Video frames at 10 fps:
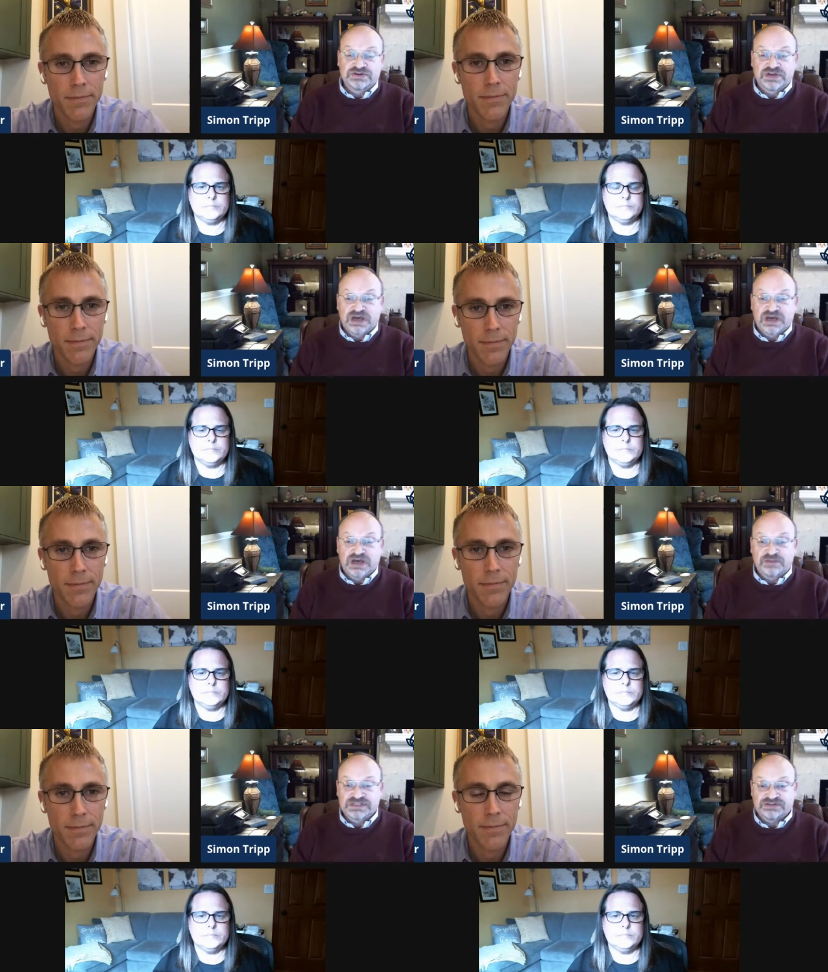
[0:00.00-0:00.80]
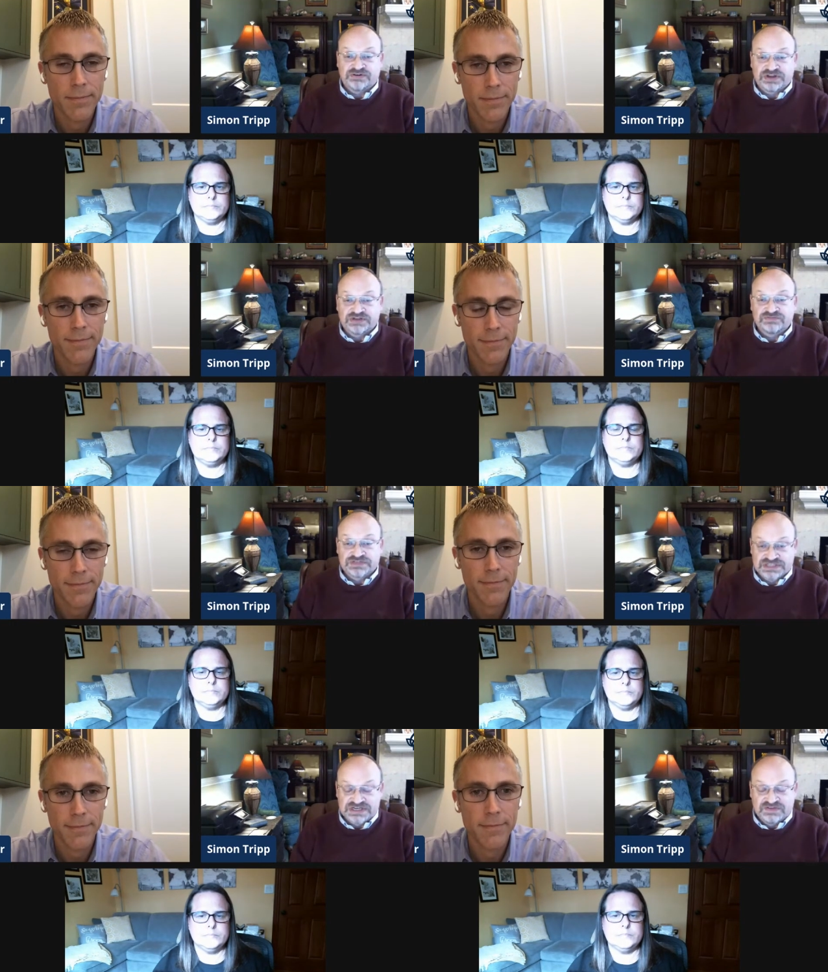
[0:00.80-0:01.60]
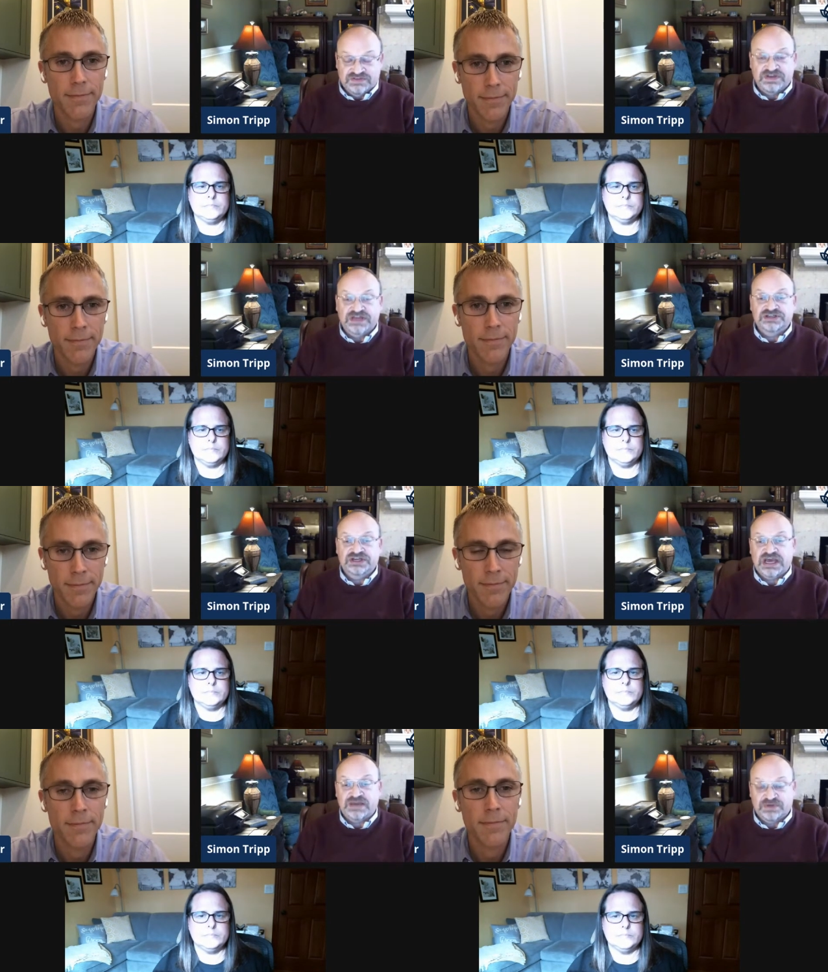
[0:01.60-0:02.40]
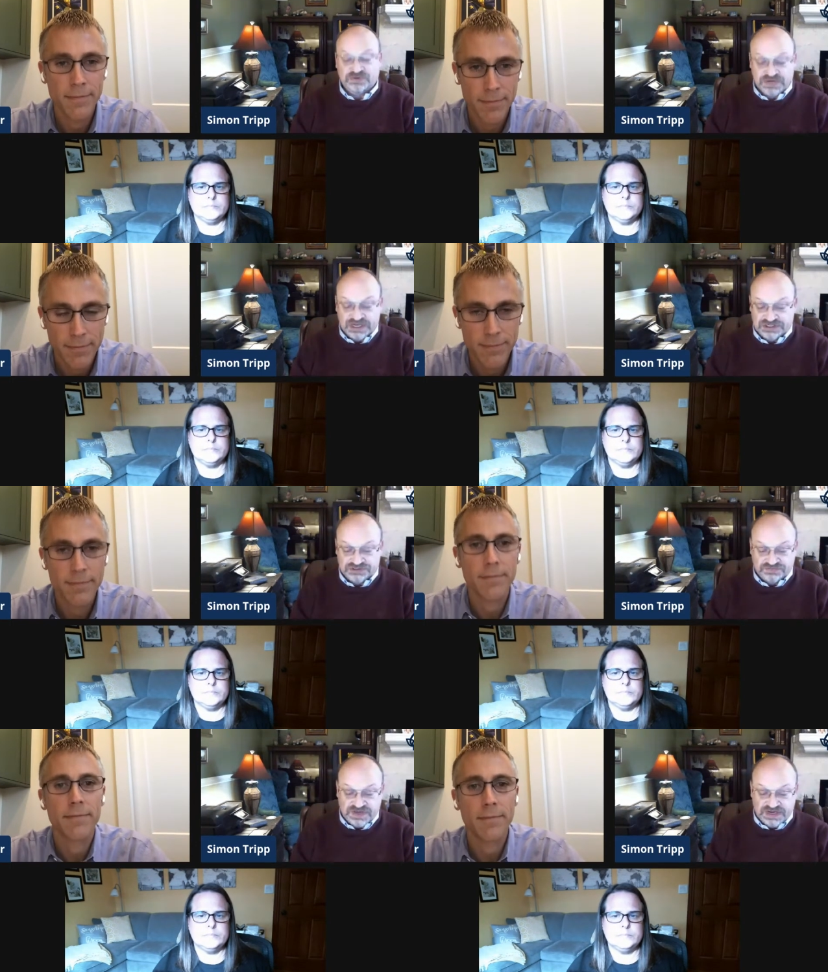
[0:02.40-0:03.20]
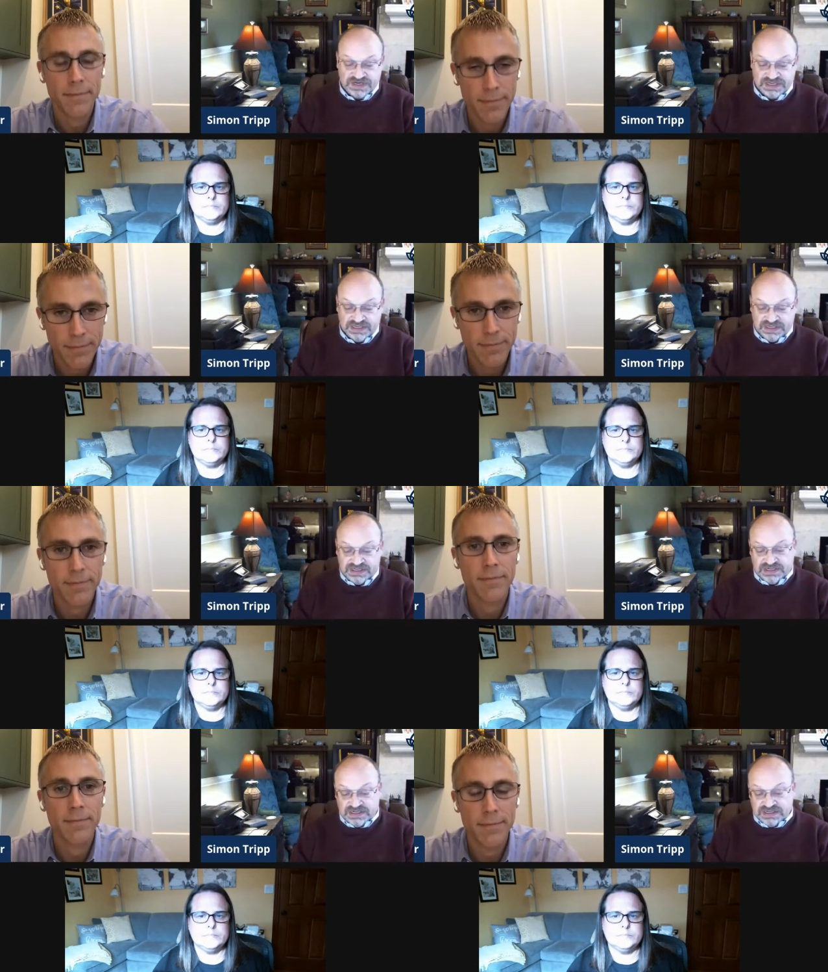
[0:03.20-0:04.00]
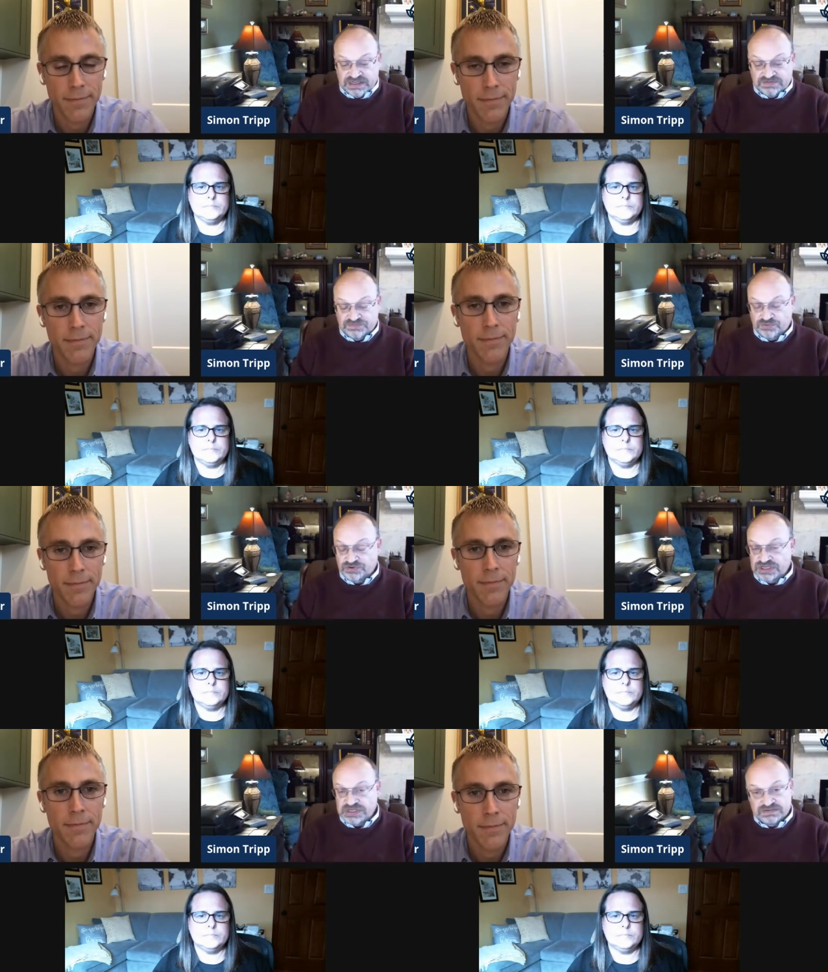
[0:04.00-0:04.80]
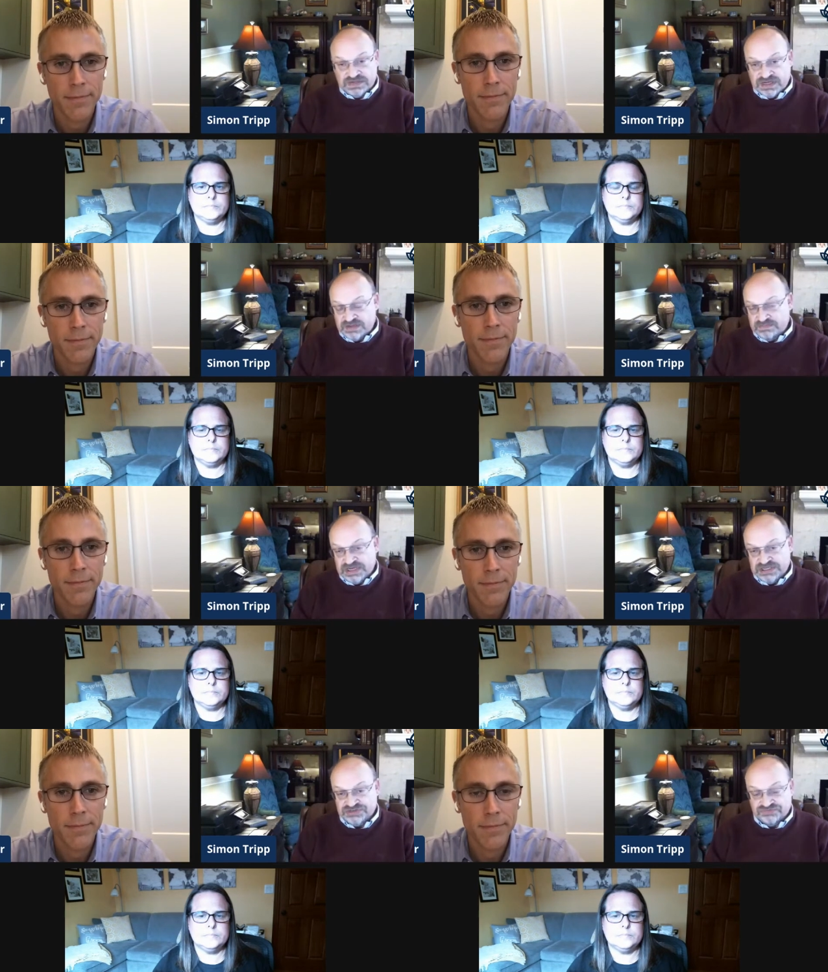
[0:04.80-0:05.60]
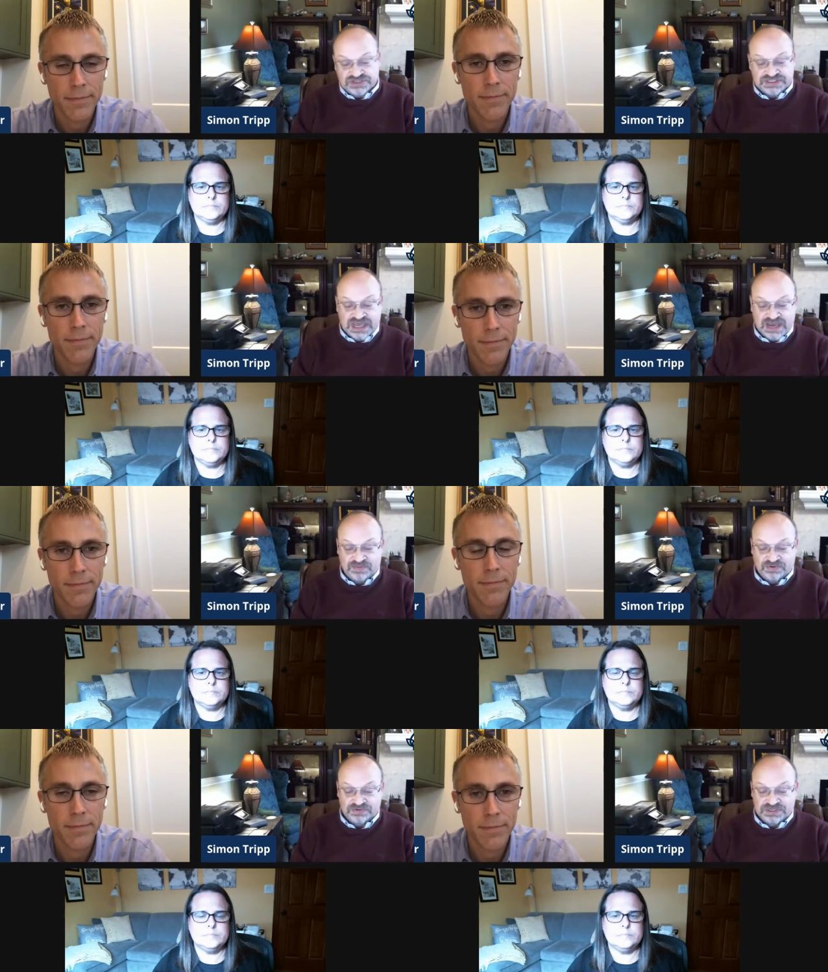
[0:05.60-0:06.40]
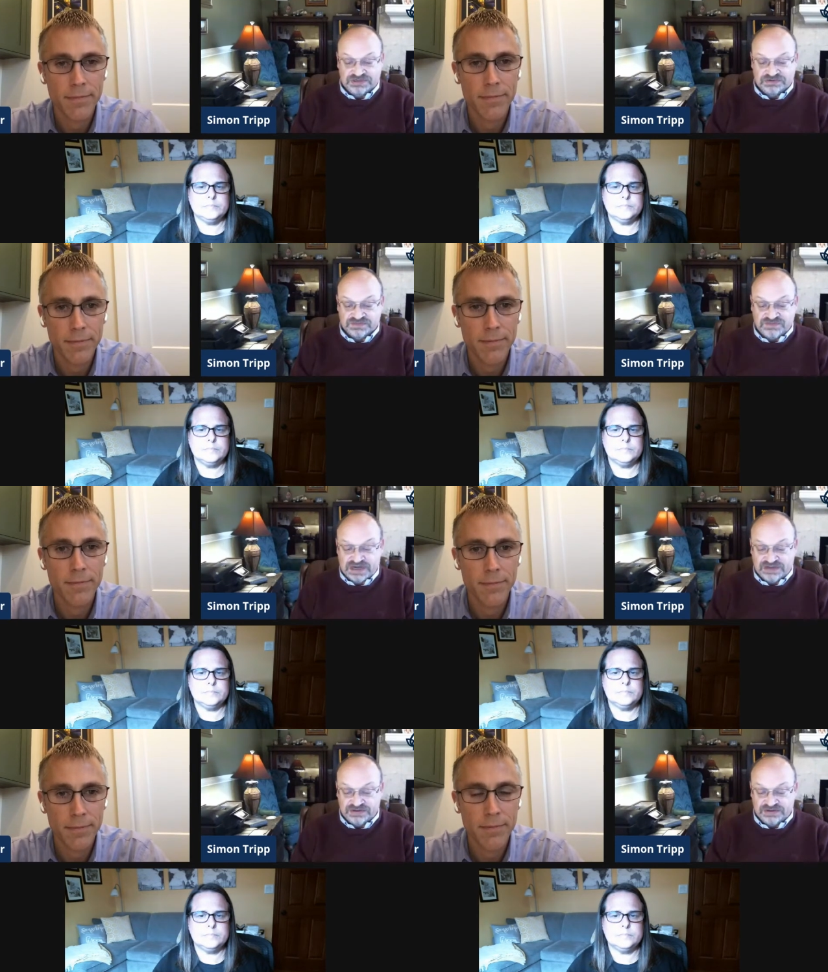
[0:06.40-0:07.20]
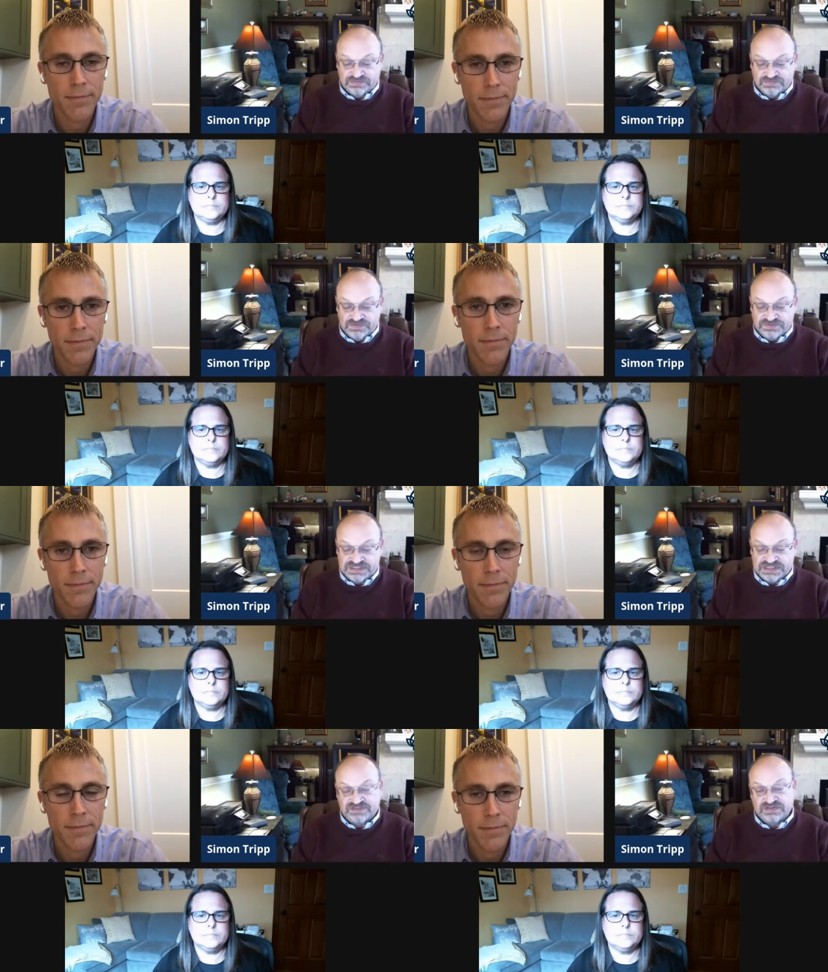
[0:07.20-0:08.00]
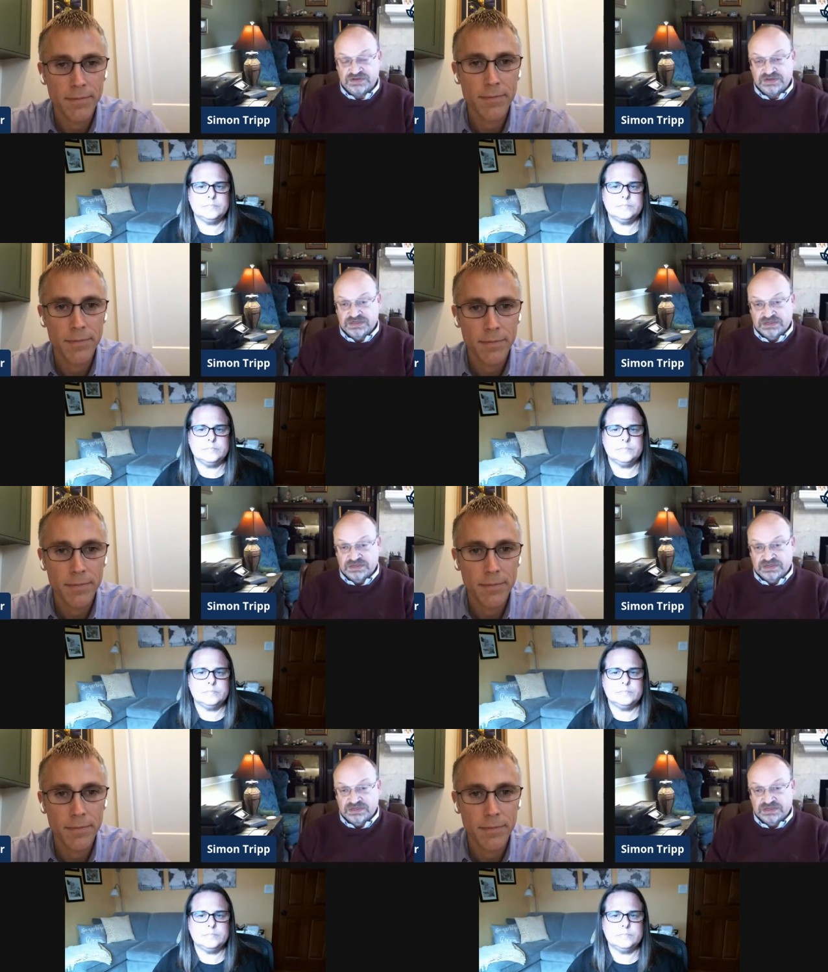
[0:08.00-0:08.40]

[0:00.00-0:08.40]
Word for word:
Speaker 1: new companies started receiving venture capital and angel funding, uh, 40 uh, major risk capital deals valued at 57